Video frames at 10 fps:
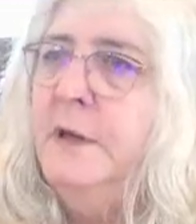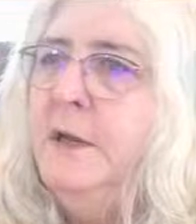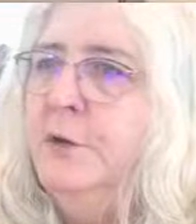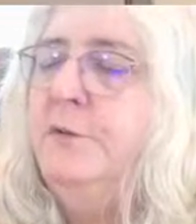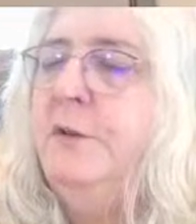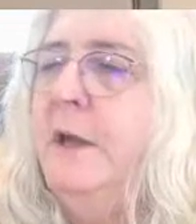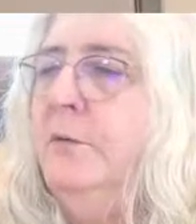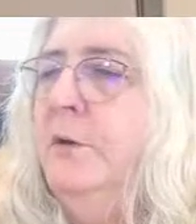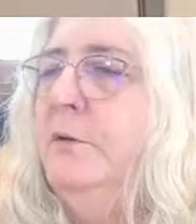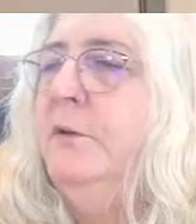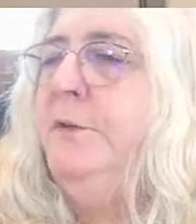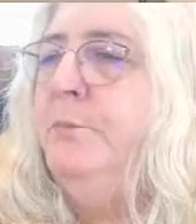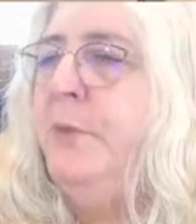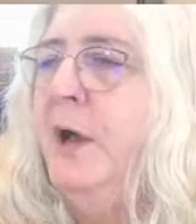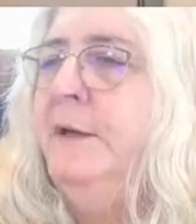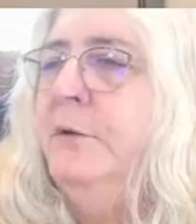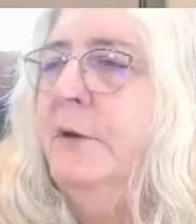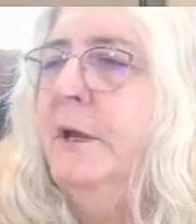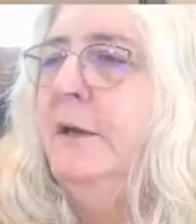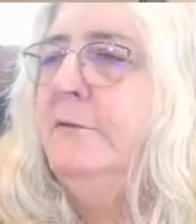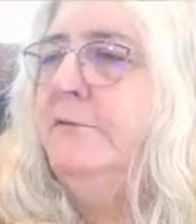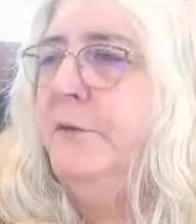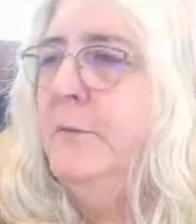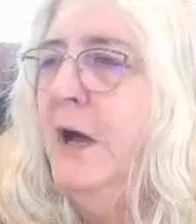if you bought your kit from